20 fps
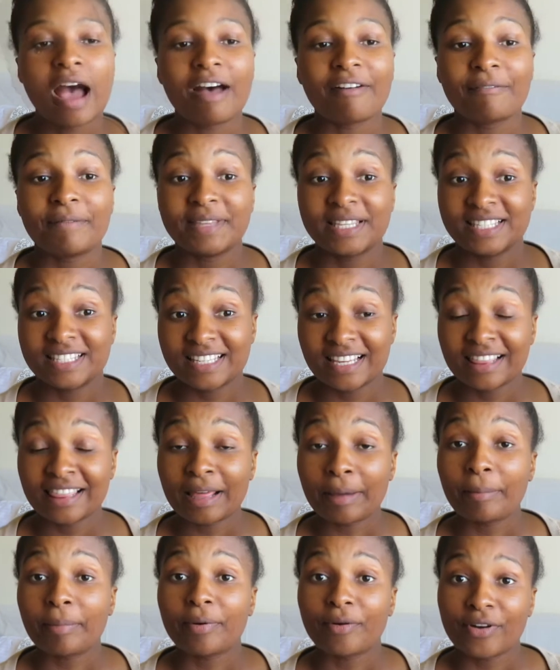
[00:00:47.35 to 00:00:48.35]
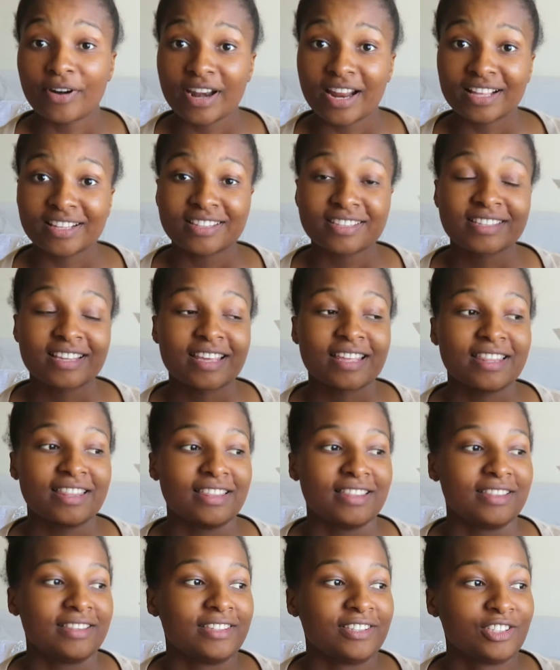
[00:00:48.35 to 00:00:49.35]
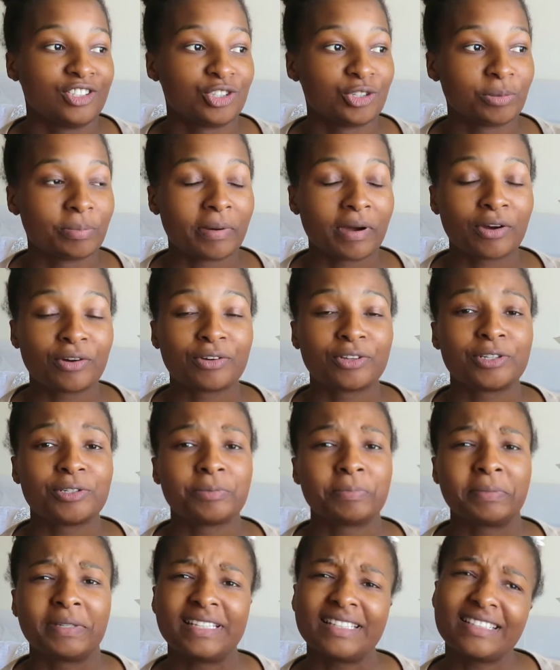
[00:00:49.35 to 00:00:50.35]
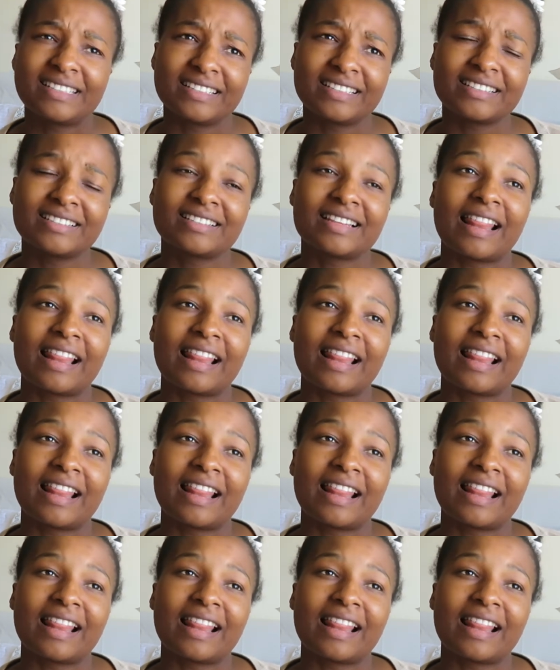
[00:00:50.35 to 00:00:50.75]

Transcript: I've been seeing their products in Super Cosmetics,